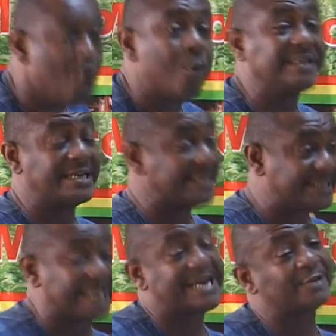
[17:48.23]
which in this
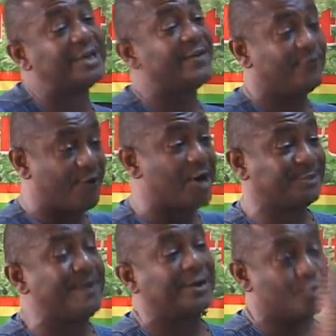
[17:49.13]
case actually
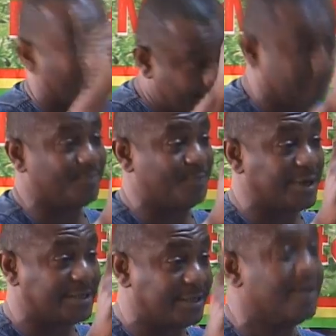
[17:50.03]
falls back to one
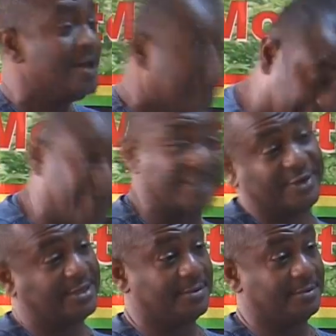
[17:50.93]
policy, interest
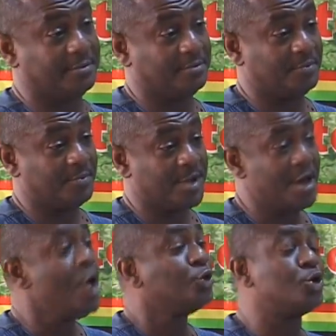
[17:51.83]
rates.
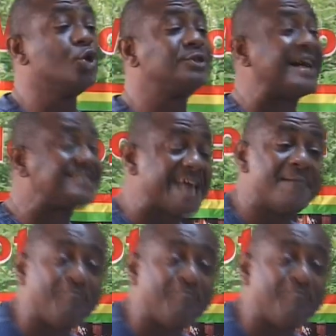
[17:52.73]
To use that same